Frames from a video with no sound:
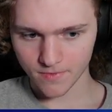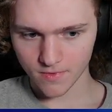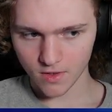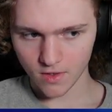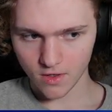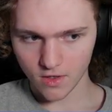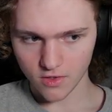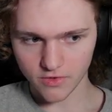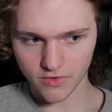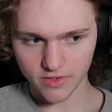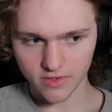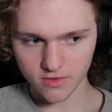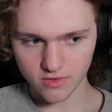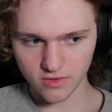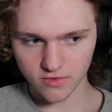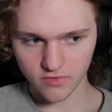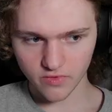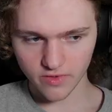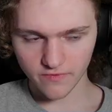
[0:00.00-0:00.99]
Although I don't
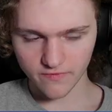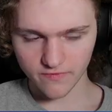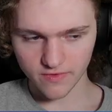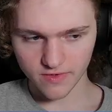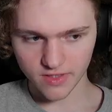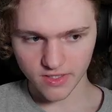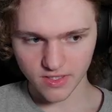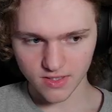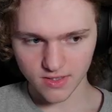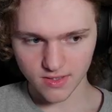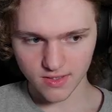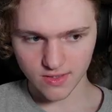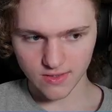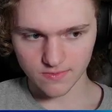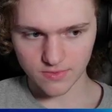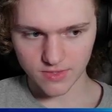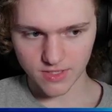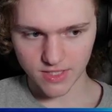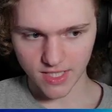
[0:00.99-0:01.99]
know if the
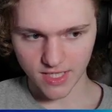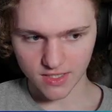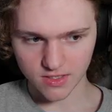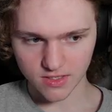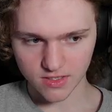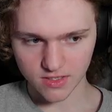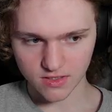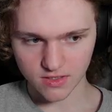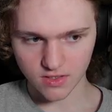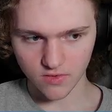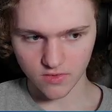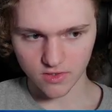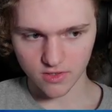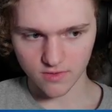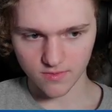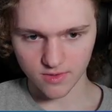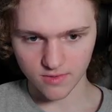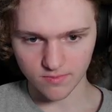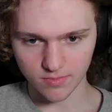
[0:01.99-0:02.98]
text is going to
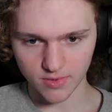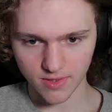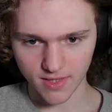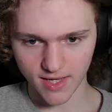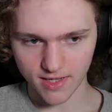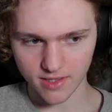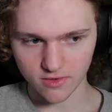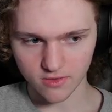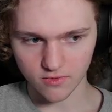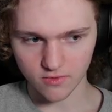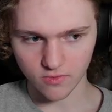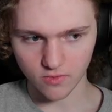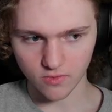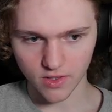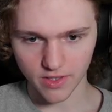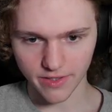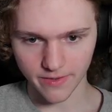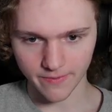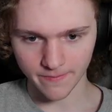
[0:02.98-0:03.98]
be black or
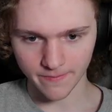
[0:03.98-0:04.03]
white.